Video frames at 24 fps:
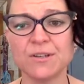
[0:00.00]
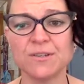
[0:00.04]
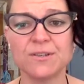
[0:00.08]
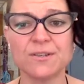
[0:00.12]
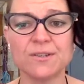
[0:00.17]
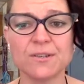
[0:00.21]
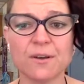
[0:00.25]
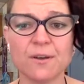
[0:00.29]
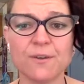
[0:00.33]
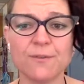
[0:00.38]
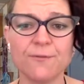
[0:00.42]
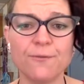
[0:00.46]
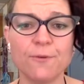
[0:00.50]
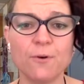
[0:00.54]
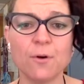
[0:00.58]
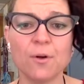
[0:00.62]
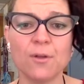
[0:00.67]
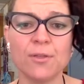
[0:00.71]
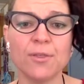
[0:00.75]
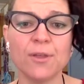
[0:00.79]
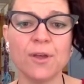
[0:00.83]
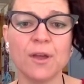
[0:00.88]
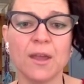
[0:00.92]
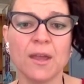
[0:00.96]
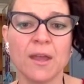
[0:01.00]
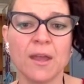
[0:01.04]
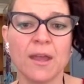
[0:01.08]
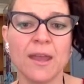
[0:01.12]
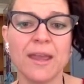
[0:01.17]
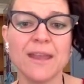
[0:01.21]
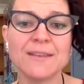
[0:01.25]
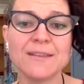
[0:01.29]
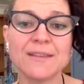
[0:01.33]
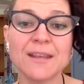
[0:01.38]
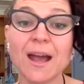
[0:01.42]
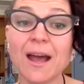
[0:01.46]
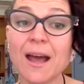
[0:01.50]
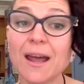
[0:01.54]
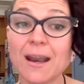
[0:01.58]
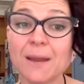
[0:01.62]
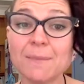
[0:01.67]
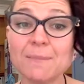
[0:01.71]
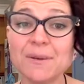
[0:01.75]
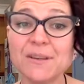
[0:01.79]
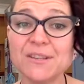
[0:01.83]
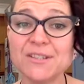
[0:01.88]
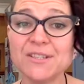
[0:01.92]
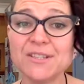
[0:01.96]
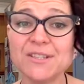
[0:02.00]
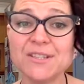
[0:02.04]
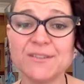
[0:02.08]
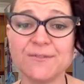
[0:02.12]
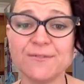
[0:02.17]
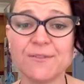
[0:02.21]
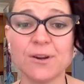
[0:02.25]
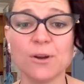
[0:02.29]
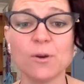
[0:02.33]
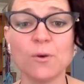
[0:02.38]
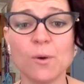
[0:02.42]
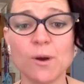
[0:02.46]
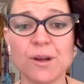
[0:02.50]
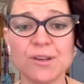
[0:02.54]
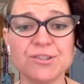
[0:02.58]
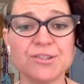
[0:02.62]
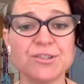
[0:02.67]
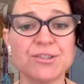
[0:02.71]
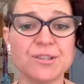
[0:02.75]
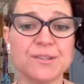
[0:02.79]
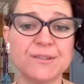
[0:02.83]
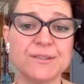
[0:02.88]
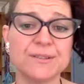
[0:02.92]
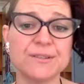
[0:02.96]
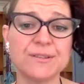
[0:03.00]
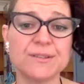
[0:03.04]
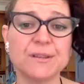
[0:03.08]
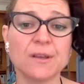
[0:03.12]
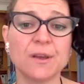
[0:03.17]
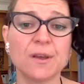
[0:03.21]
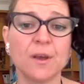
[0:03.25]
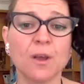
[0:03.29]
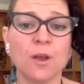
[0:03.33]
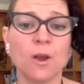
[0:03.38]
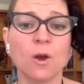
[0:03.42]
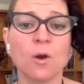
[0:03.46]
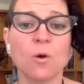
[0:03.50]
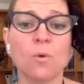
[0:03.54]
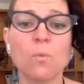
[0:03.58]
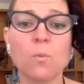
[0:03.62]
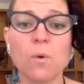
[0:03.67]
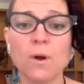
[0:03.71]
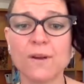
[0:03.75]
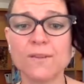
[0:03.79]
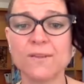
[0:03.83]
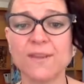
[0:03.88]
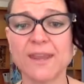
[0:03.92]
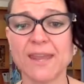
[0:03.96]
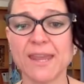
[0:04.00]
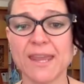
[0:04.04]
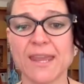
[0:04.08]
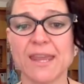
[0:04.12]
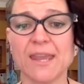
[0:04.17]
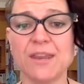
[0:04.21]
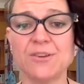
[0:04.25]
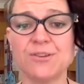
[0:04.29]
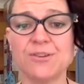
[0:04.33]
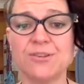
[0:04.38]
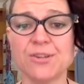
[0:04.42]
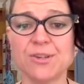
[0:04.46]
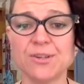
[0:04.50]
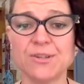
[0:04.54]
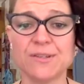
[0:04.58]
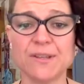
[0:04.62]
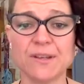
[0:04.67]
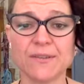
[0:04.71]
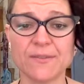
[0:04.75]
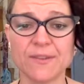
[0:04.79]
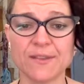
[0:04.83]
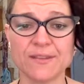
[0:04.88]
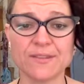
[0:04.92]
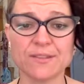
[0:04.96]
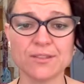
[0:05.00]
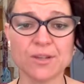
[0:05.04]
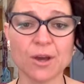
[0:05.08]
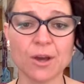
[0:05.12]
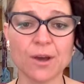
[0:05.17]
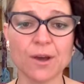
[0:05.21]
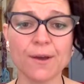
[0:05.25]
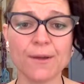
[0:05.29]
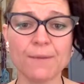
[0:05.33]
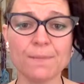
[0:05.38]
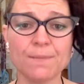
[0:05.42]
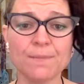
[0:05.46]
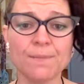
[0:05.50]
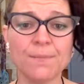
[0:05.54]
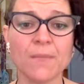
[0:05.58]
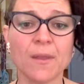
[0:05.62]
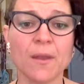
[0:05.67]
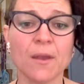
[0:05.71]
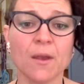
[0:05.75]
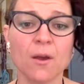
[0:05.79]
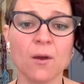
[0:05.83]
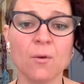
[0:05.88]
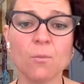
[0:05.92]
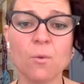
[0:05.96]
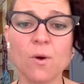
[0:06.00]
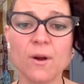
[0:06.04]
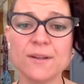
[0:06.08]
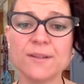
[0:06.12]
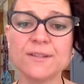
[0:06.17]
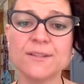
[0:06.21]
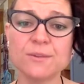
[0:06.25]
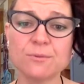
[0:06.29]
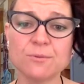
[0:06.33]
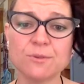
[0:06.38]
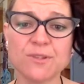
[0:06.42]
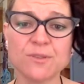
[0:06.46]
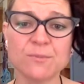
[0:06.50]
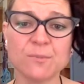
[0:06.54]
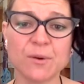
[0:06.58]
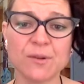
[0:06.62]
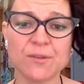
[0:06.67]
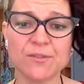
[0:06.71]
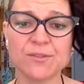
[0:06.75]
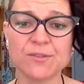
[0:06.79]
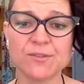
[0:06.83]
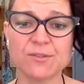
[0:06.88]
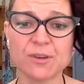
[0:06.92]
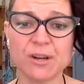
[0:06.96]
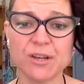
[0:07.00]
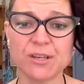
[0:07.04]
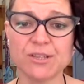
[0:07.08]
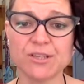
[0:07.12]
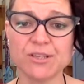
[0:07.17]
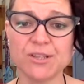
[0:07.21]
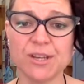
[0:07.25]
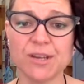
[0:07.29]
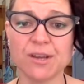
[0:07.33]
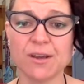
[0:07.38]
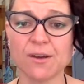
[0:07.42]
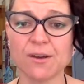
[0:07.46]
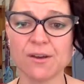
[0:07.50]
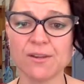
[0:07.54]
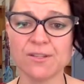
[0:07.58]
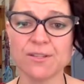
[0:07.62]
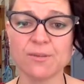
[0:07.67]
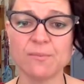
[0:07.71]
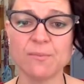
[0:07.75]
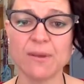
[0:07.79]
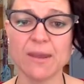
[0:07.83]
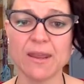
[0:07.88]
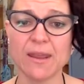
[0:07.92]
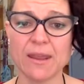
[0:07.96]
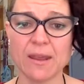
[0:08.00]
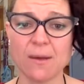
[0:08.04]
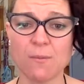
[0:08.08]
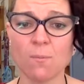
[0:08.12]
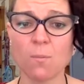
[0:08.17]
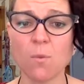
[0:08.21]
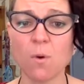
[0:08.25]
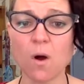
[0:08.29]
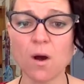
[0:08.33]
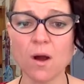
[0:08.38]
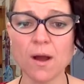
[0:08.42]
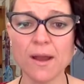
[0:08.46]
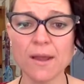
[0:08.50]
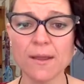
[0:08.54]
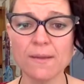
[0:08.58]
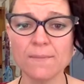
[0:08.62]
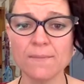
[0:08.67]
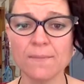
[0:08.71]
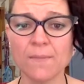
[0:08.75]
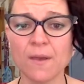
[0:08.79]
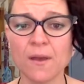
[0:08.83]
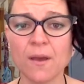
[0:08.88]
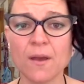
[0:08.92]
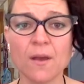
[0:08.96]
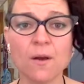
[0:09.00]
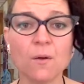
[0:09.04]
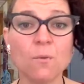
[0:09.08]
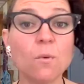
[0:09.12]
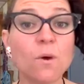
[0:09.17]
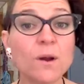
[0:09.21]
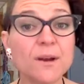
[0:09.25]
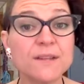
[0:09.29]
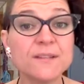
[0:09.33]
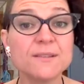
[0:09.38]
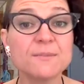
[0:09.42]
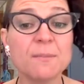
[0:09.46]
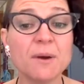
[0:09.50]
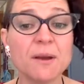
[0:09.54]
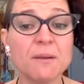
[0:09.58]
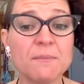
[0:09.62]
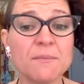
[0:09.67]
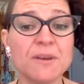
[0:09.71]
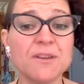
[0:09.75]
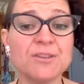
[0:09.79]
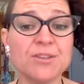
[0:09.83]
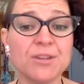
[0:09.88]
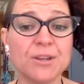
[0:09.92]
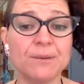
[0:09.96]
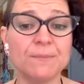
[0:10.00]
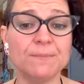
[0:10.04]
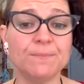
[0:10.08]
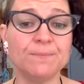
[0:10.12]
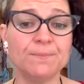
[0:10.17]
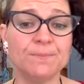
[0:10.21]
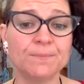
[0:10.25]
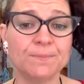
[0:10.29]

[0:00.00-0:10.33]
and so forth is cut up into different questions. What are the key issues at this time? What is the response strategy going to be and why? What is my mission?